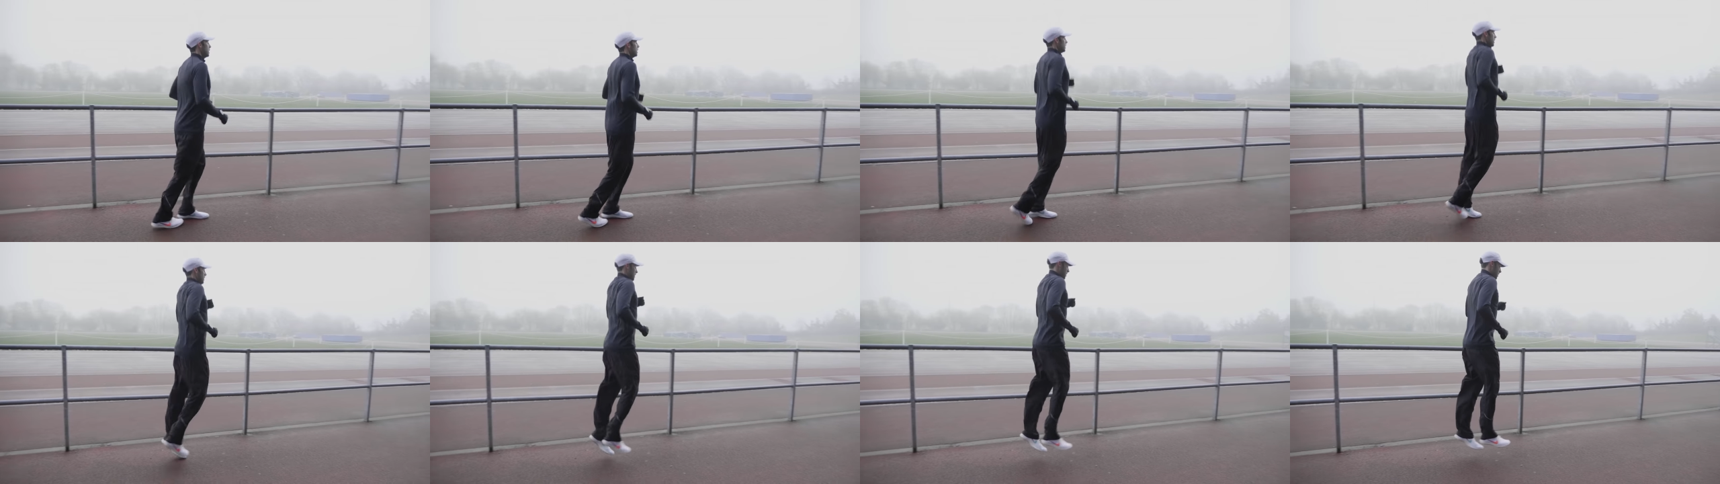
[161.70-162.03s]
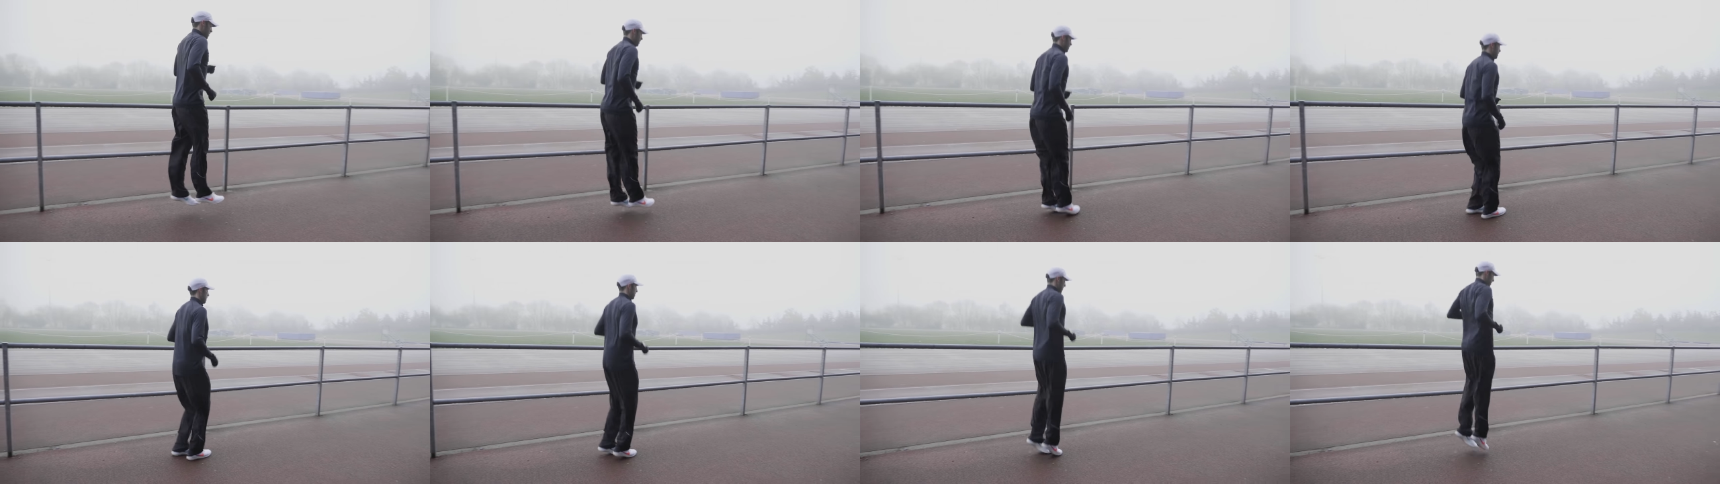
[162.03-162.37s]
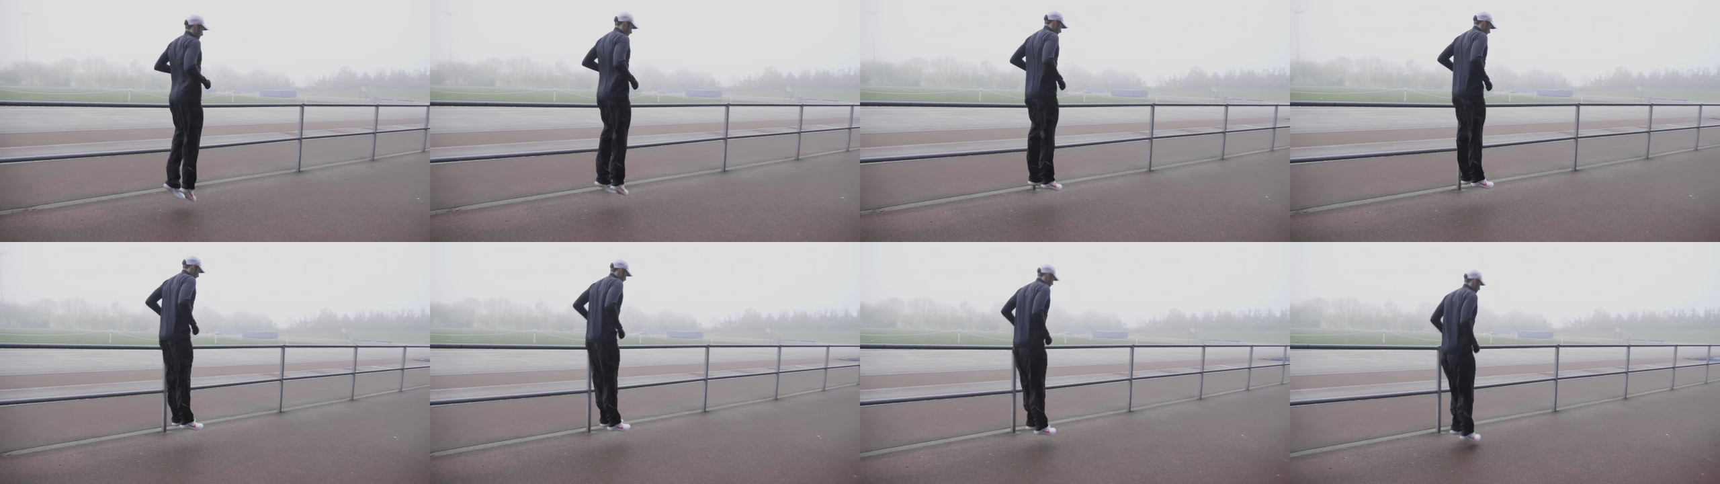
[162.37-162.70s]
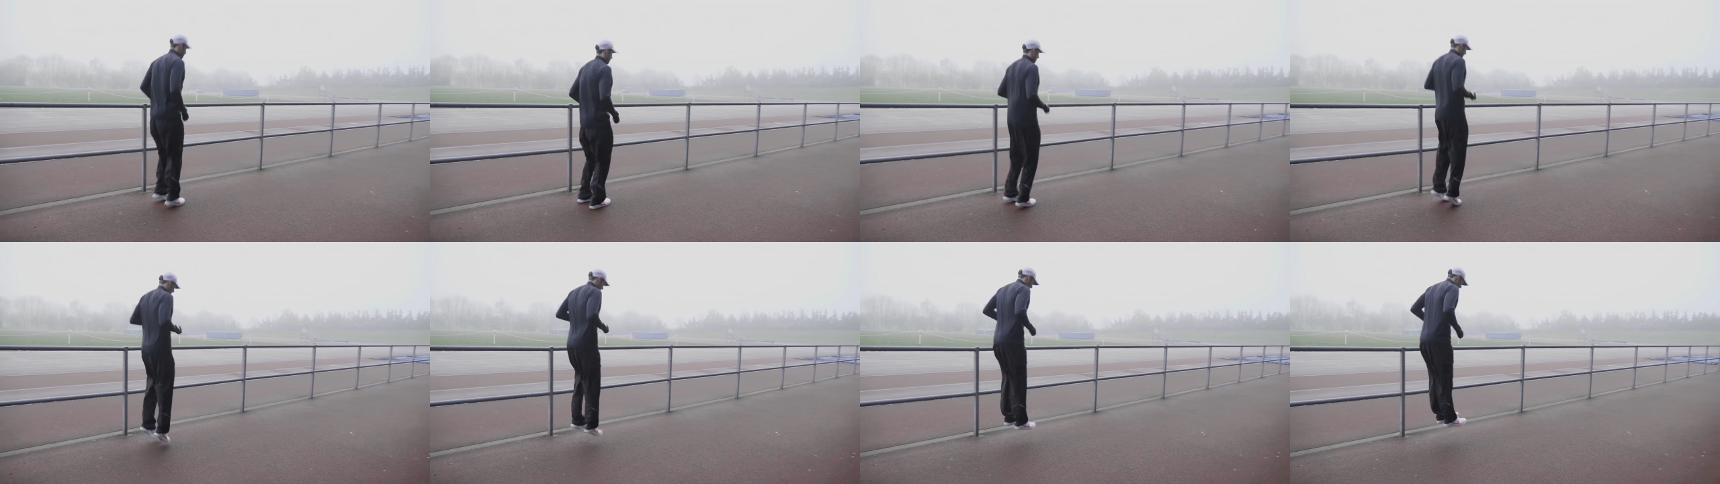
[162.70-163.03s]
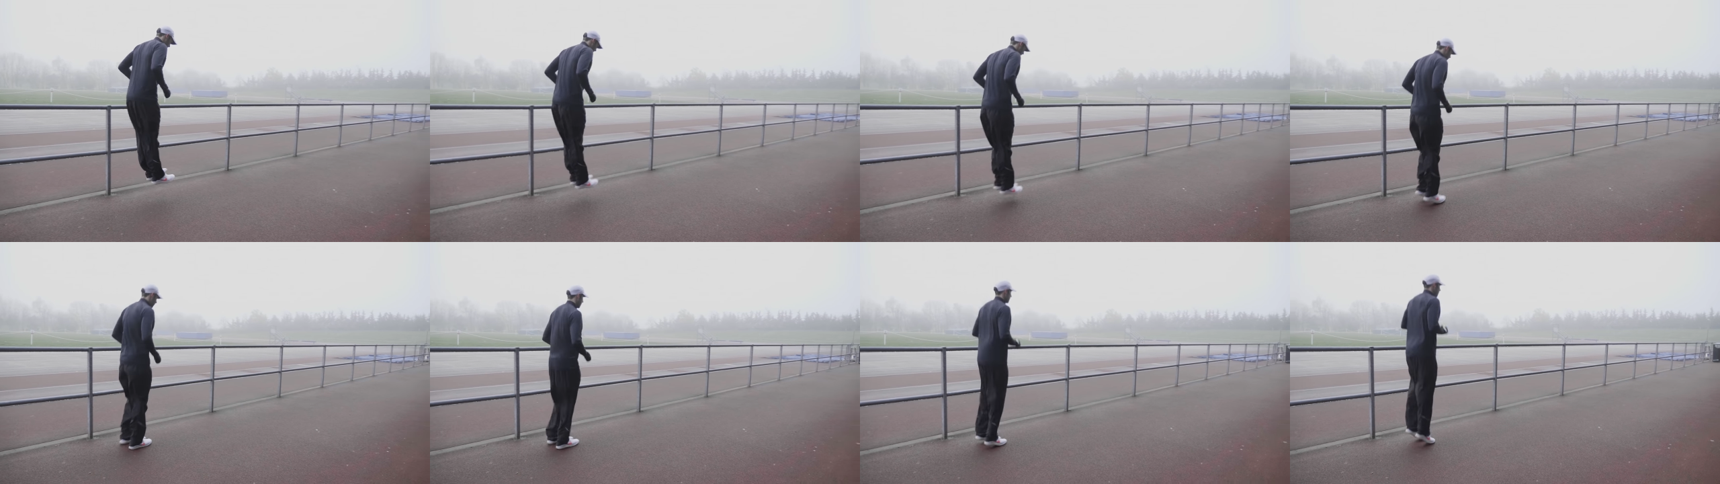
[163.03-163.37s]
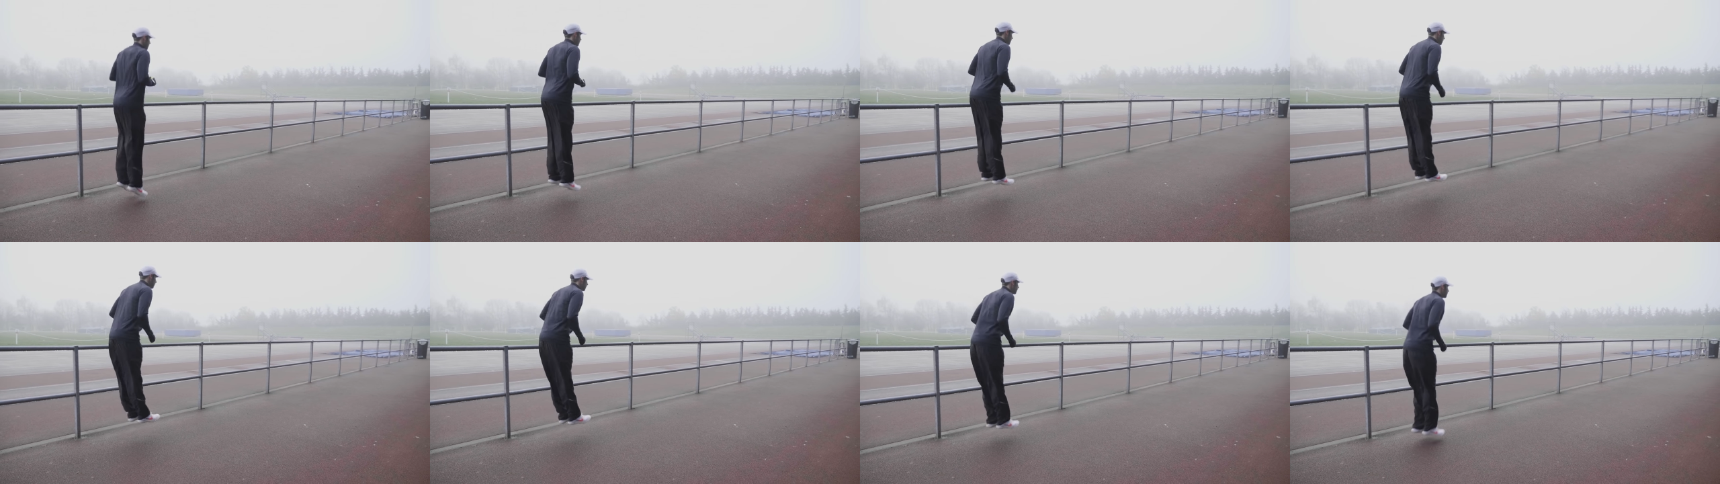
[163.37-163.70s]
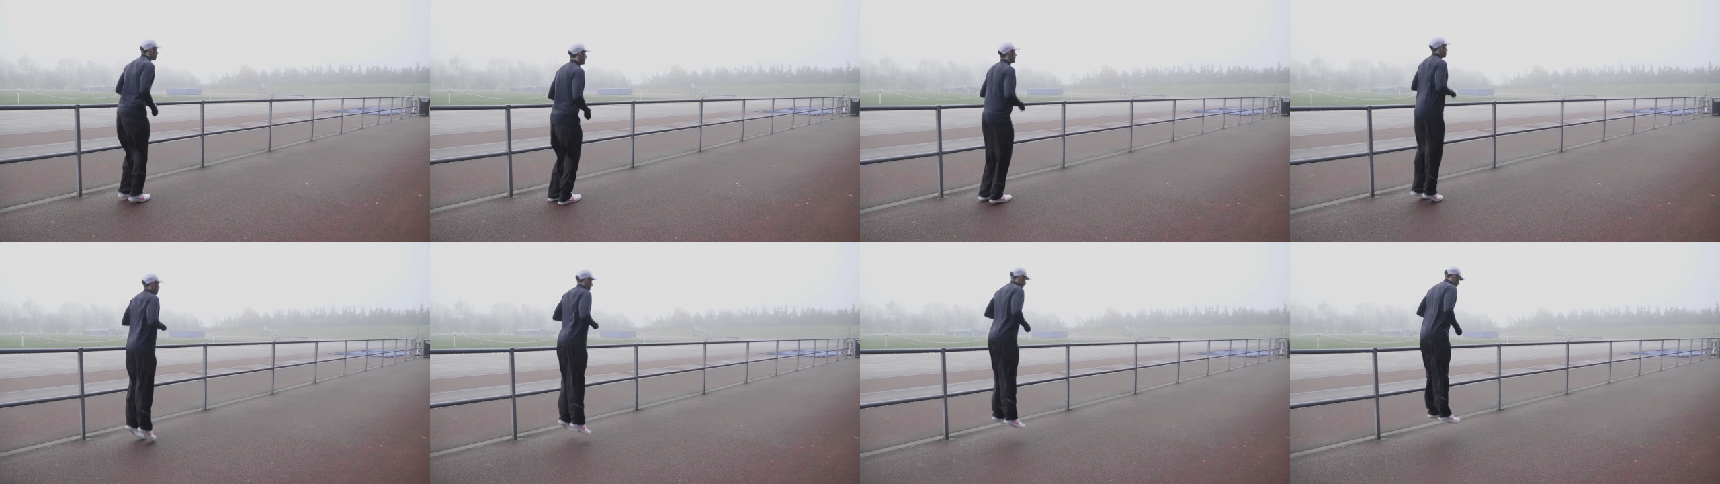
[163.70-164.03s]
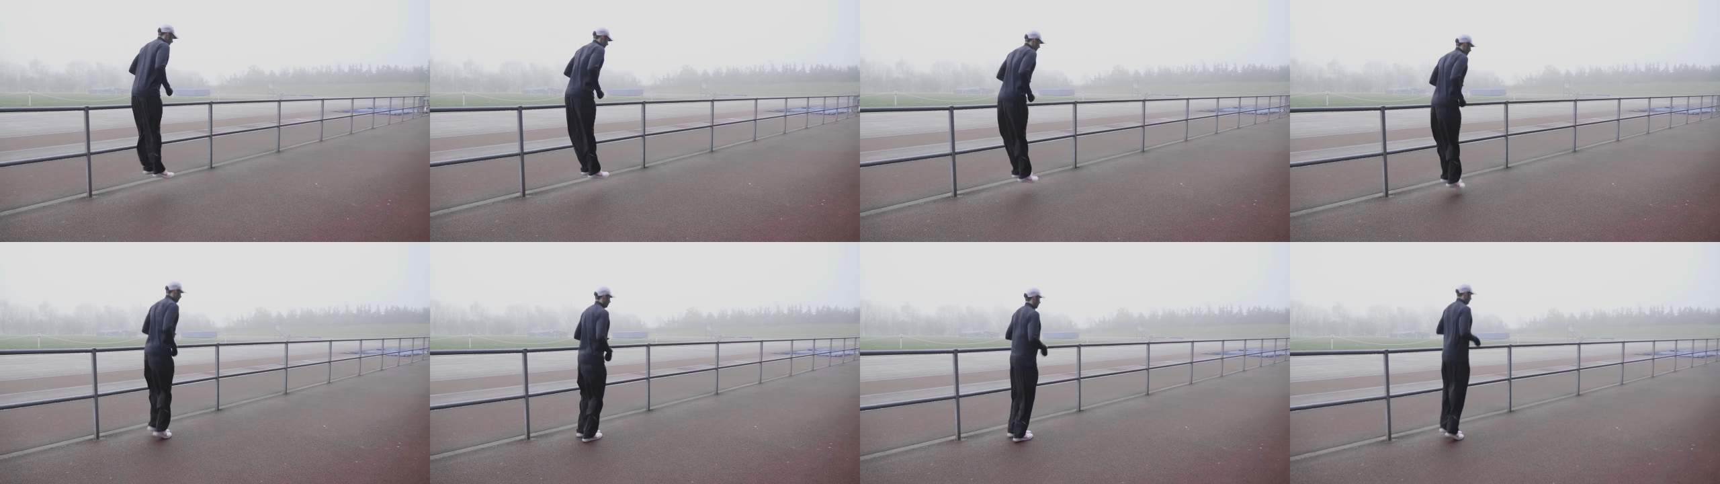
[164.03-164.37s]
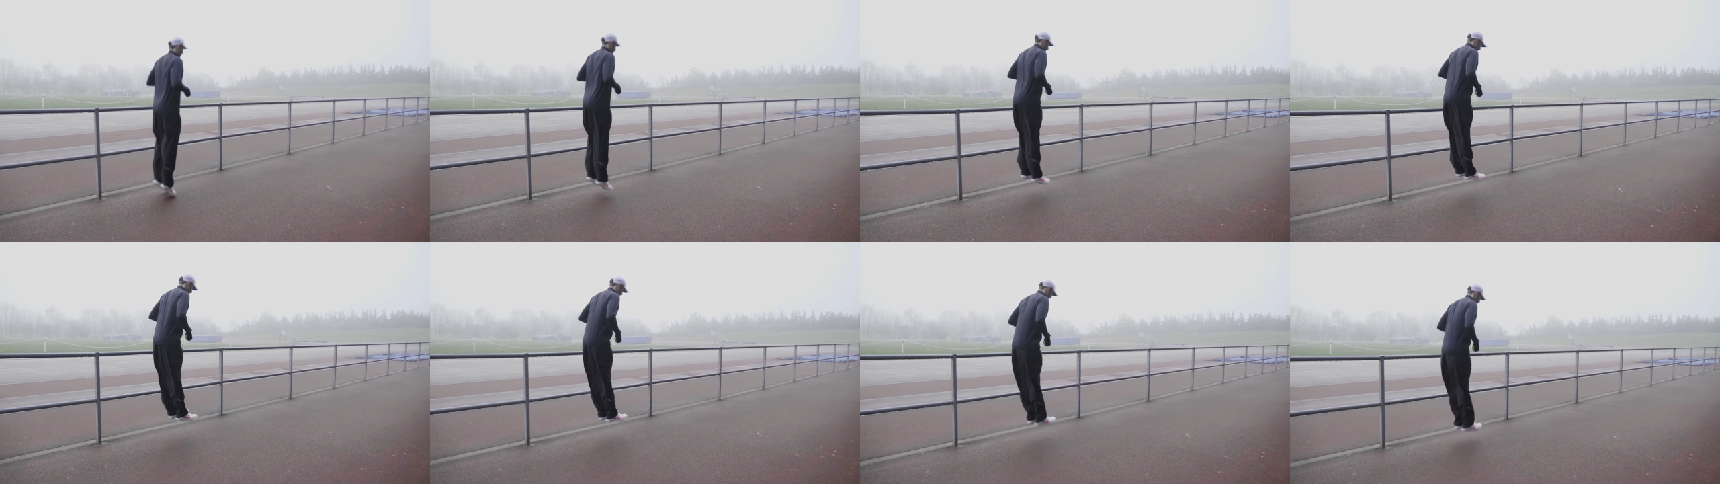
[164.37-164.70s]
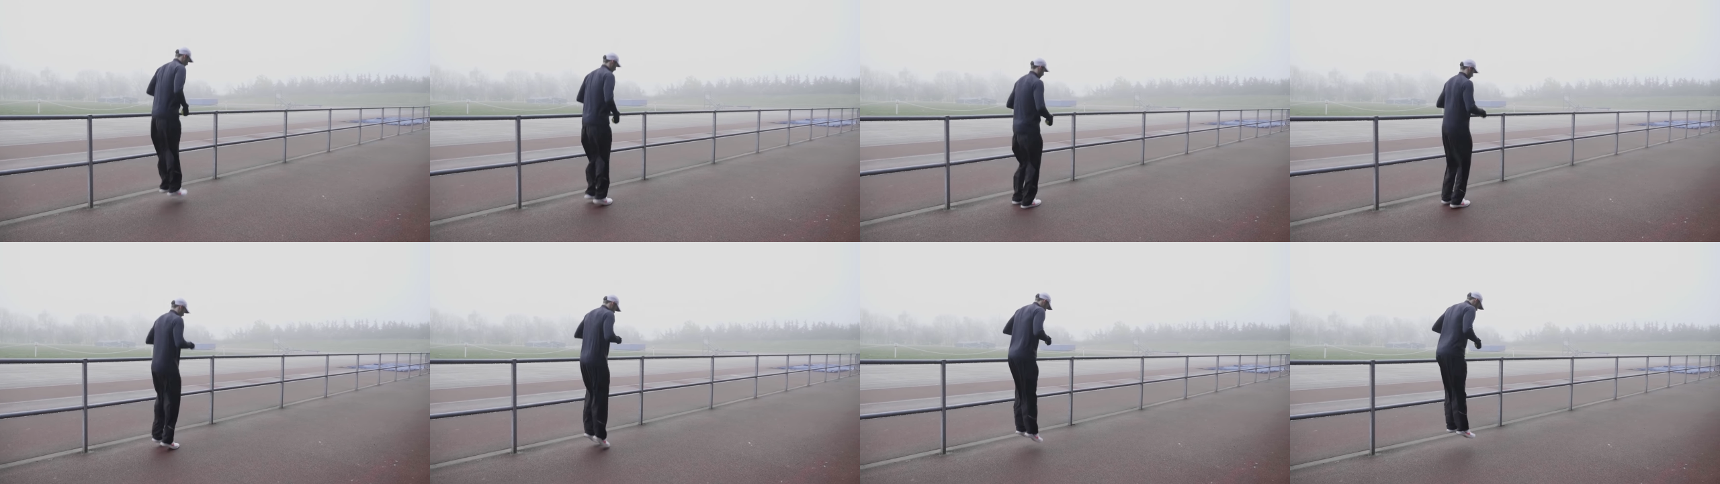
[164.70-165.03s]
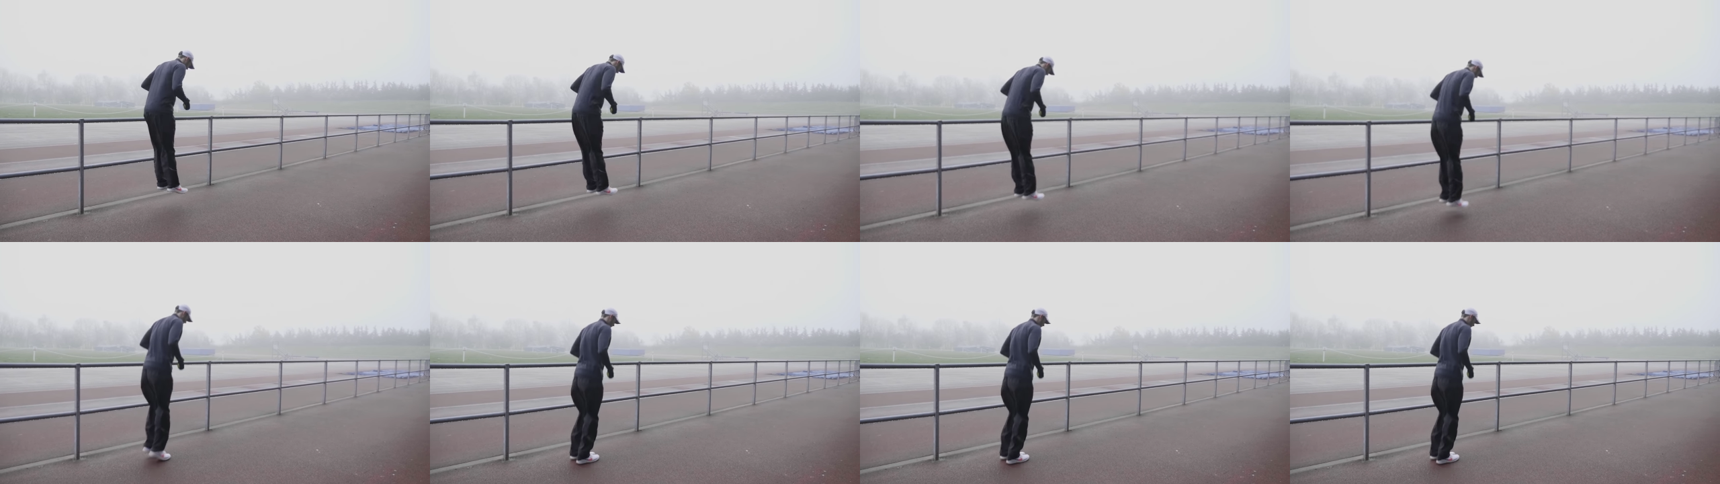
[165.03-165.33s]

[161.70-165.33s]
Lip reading: No face is visible, so there are no lips to read.